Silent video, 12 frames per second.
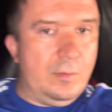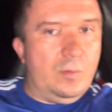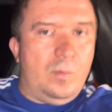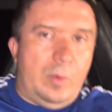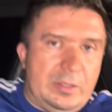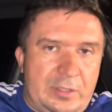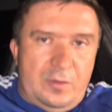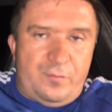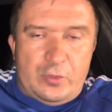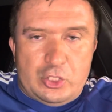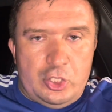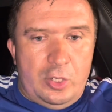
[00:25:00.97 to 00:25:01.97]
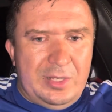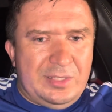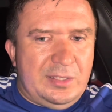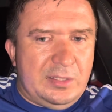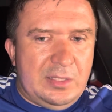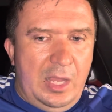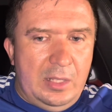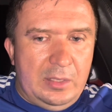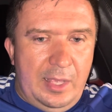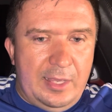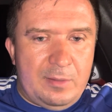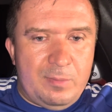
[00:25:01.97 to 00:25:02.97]
one thing for sure, it did not
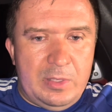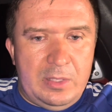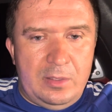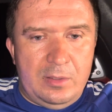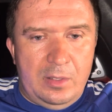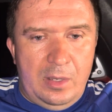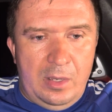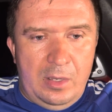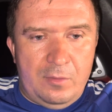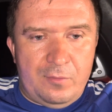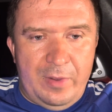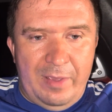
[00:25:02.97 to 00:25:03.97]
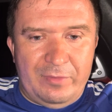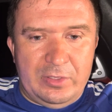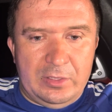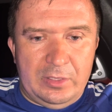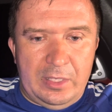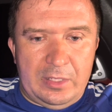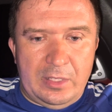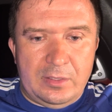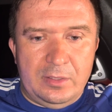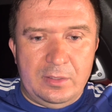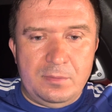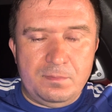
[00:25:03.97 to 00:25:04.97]
like me revving it like I
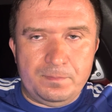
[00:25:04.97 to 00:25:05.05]
did.